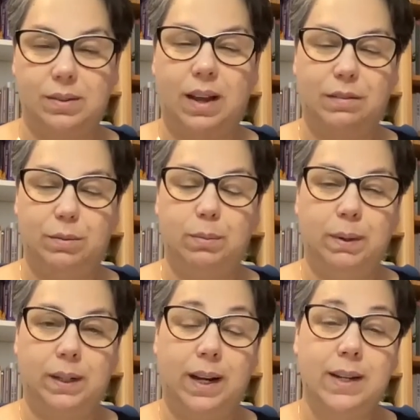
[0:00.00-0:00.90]
have with
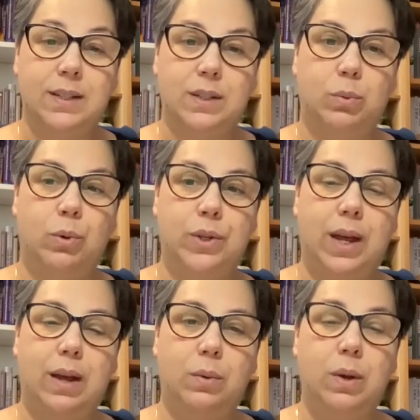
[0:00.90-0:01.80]
my clients was
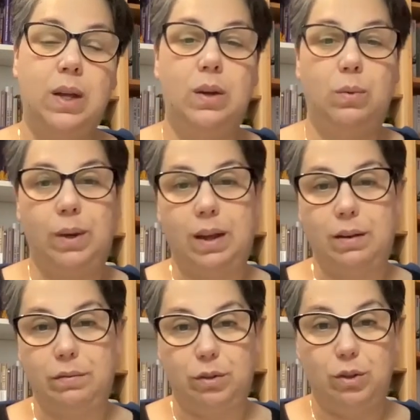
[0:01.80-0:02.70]
how we
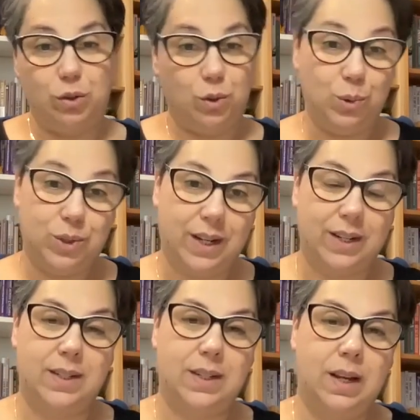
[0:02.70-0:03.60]
have two
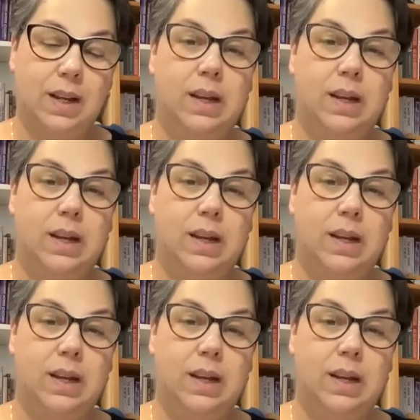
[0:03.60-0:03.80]
sides.